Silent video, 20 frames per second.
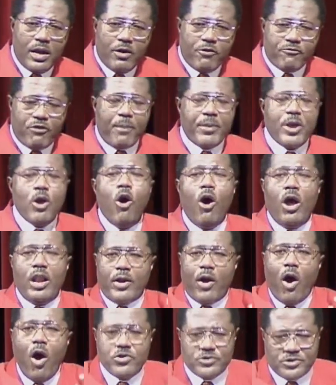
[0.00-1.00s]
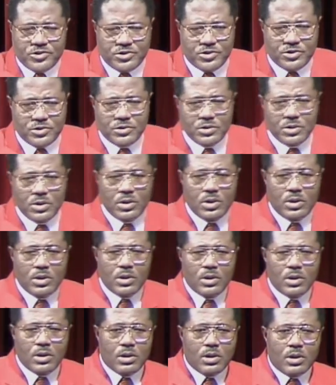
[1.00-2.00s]
from the Holy Ghost.
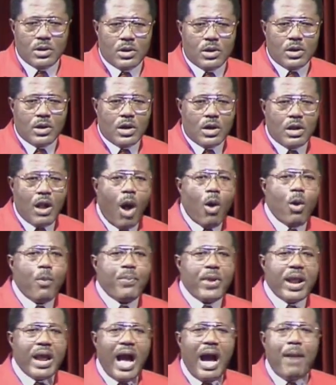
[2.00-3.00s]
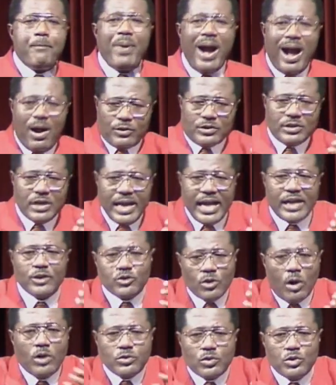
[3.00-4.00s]
God will bring about a
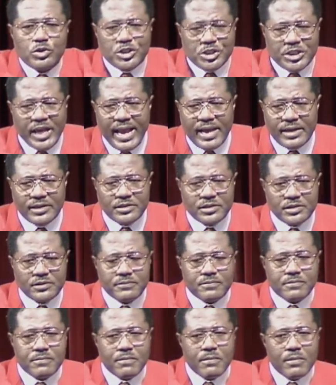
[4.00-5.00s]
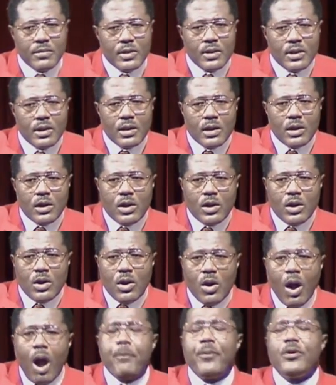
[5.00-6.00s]
total change.
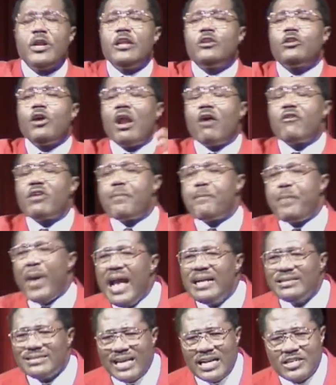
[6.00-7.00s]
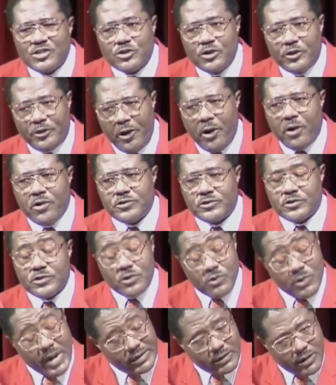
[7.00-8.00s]
Open the door of repentance to those
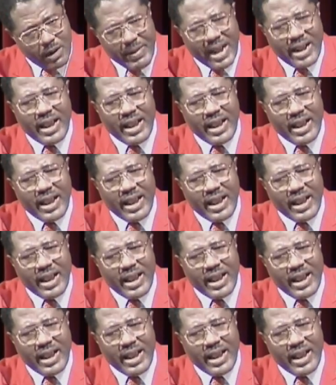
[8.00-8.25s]
who have come